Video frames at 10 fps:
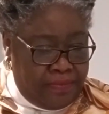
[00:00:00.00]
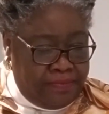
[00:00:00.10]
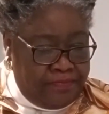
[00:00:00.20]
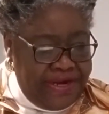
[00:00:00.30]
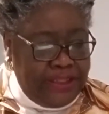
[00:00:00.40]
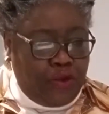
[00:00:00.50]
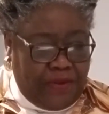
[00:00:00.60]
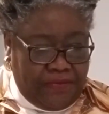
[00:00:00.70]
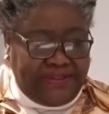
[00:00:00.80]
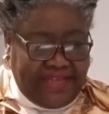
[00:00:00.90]
bringing to
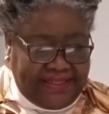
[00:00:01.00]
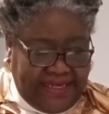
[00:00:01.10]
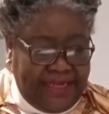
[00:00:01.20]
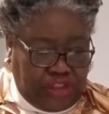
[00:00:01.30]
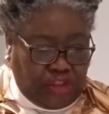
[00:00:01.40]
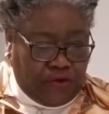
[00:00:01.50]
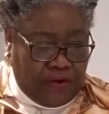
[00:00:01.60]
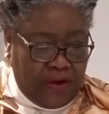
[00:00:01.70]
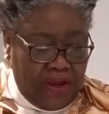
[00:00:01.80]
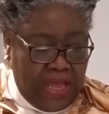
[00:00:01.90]
people's attention
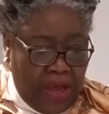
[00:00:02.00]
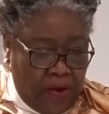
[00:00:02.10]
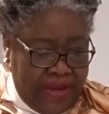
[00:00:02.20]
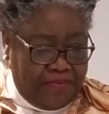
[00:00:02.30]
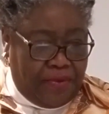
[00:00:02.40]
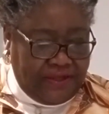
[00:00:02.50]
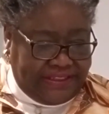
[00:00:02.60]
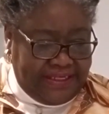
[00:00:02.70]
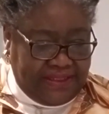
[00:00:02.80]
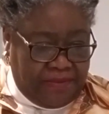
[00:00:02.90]
how
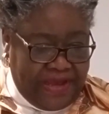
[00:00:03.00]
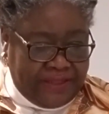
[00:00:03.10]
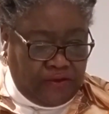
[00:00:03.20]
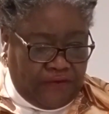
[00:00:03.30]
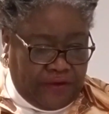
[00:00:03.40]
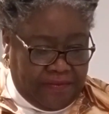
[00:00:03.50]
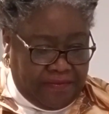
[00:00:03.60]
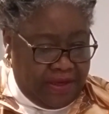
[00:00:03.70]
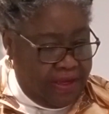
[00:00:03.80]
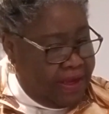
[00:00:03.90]
important a part of
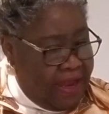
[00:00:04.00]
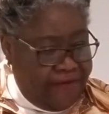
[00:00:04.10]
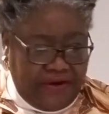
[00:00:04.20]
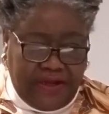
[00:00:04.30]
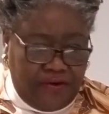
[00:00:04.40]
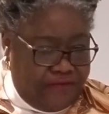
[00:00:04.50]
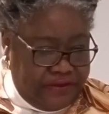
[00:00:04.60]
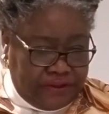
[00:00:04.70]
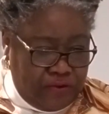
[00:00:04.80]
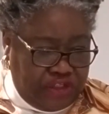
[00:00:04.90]
African Nova
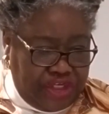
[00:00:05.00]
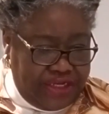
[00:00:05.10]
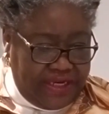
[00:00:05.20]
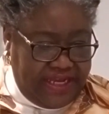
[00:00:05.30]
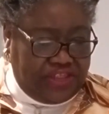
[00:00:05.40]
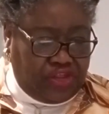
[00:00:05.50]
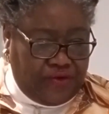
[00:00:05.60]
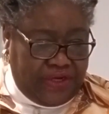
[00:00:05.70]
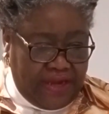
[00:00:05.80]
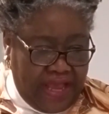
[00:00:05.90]
Scotian
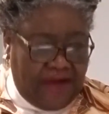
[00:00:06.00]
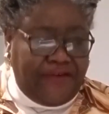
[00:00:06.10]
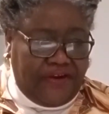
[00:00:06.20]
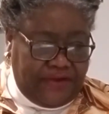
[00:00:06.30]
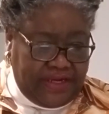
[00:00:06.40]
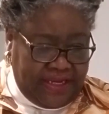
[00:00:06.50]
history Africville